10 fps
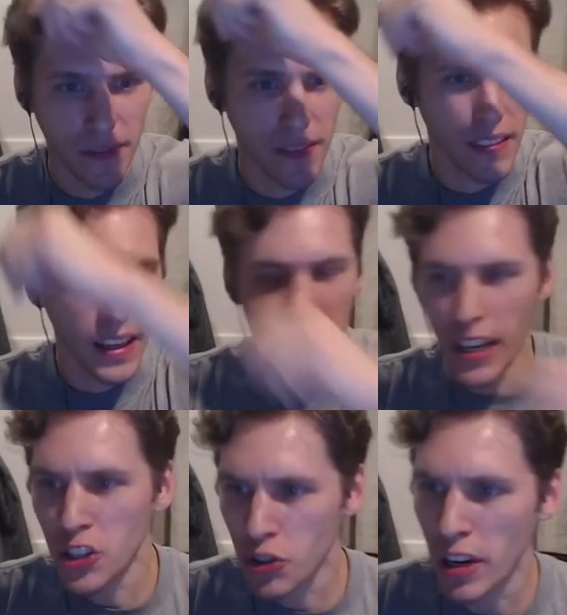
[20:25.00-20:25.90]
I did
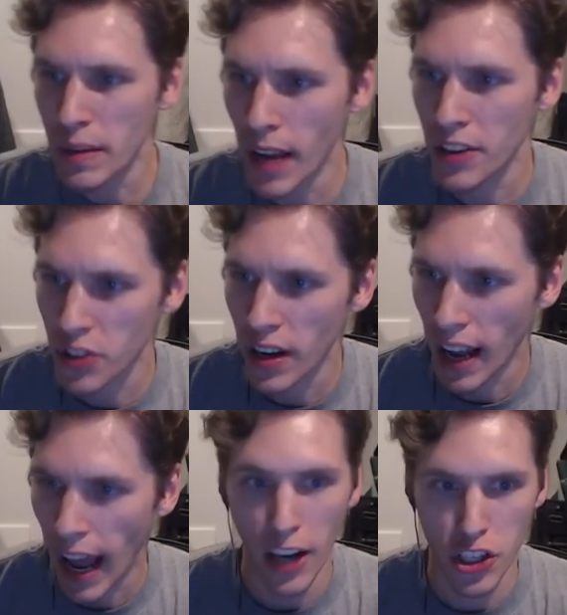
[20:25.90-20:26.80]
stream yesterday,
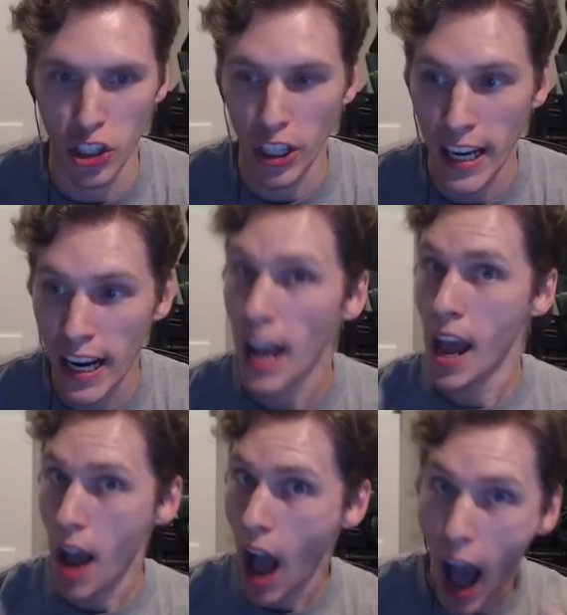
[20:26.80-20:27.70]
actually.
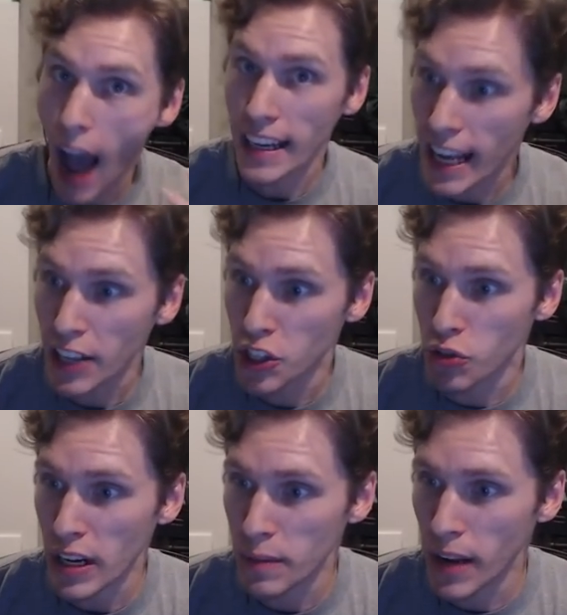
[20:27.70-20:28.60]
I did
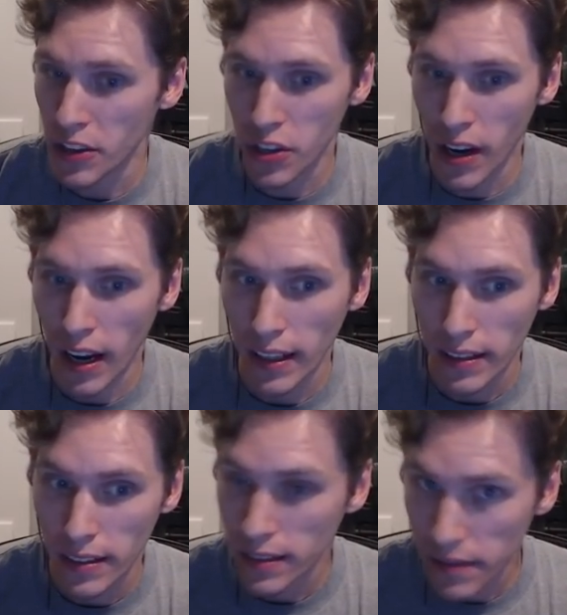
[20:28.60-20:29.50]
stream yesterday.
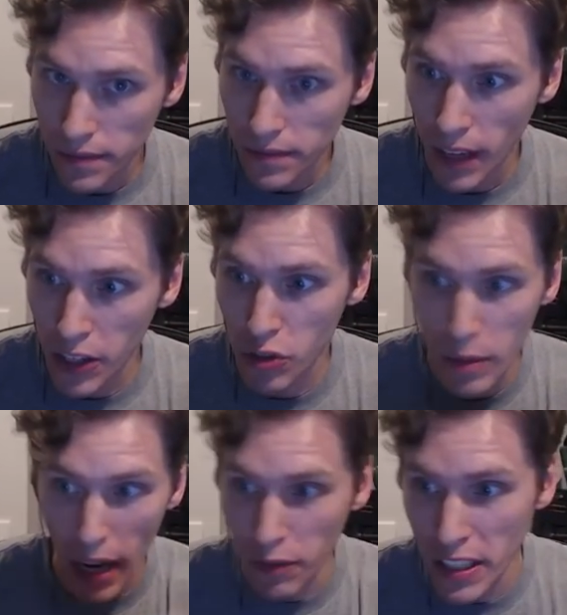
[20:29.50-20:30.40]
I streamed
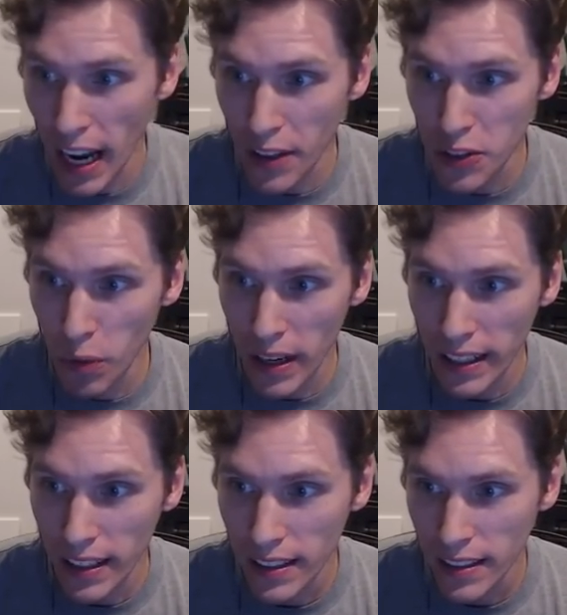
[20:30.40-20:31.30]
every day this week.
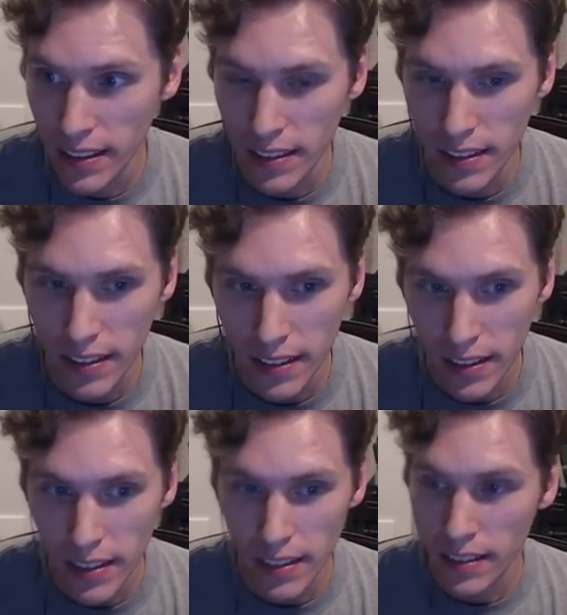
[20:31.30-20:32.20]

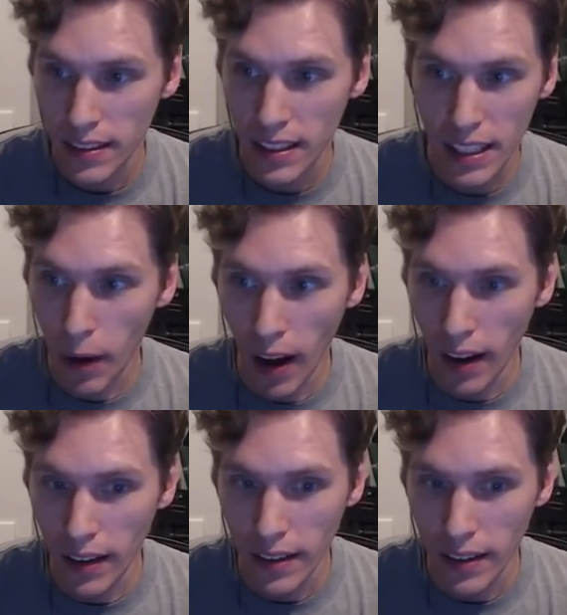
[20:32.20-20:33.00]
Come on.